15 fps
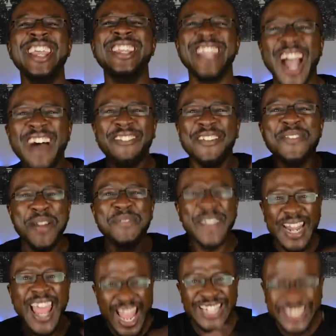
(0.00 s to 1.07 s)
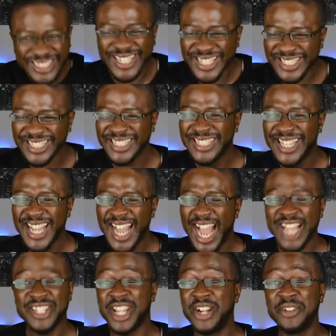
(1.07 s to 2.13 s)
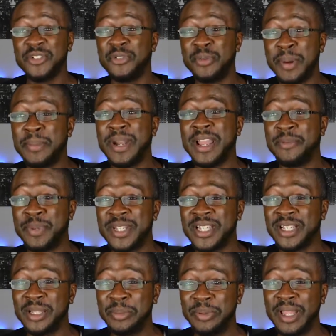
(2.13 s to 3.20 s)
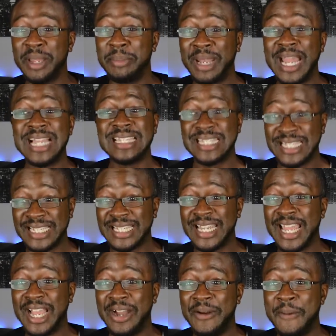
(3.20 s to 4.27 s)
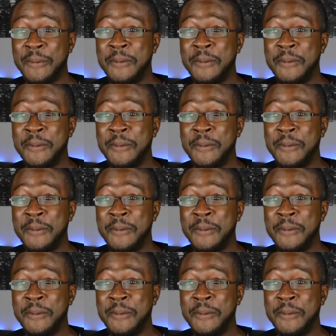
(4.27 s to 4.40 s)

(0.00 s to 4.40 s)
Y'all remember that? Actually, I don't even remember that particular play, but I see it now.